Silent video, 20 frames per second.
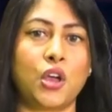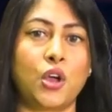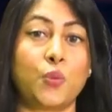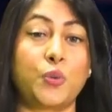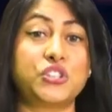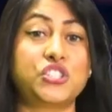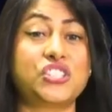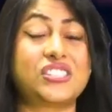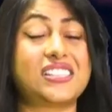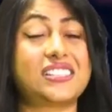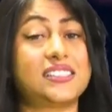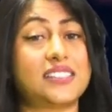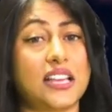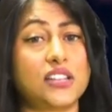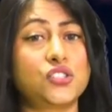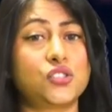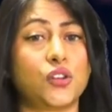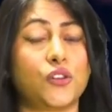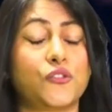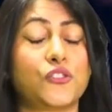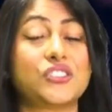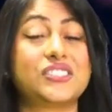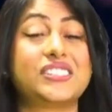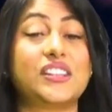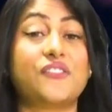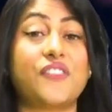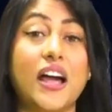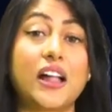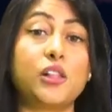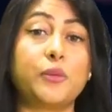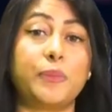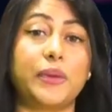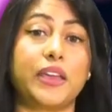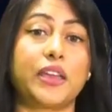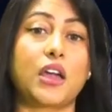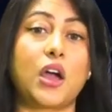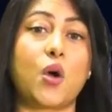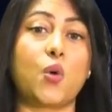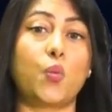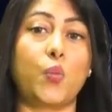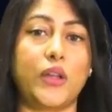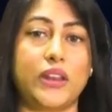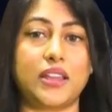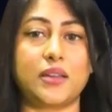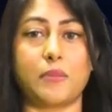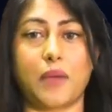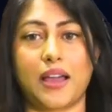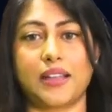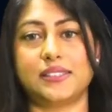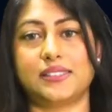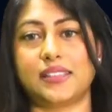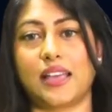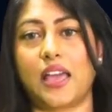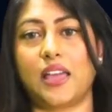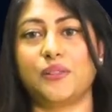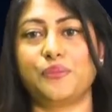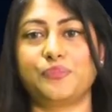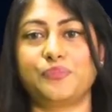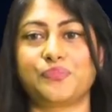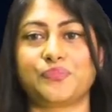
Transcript: which is essential for developing a winning mindset